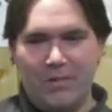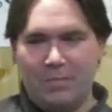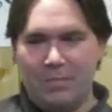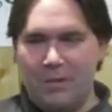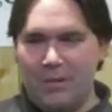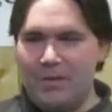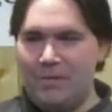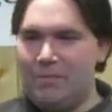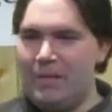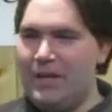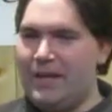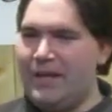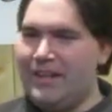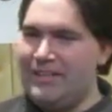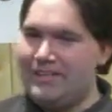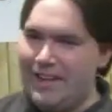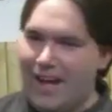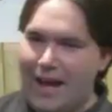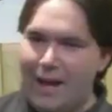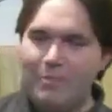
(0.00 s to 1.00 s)
But being
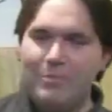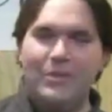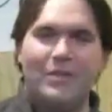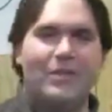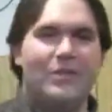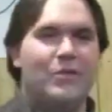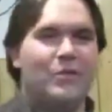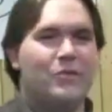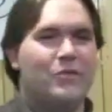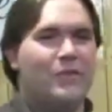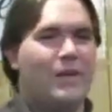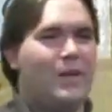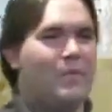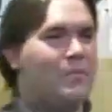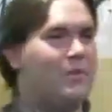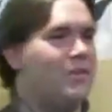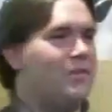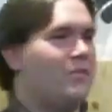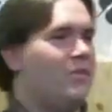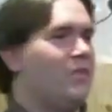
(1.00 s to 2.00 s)
adopted into a
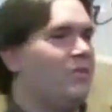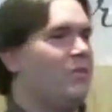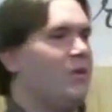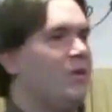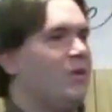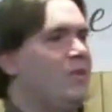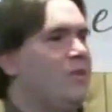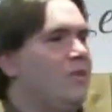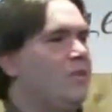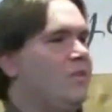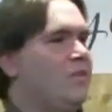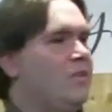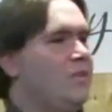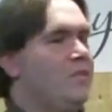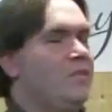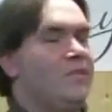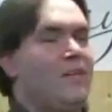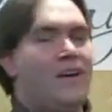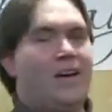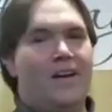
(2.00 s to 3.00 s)
family is something
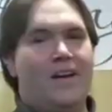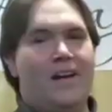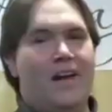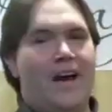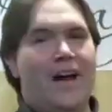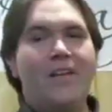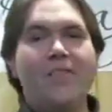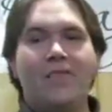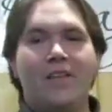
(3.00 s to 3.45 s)
I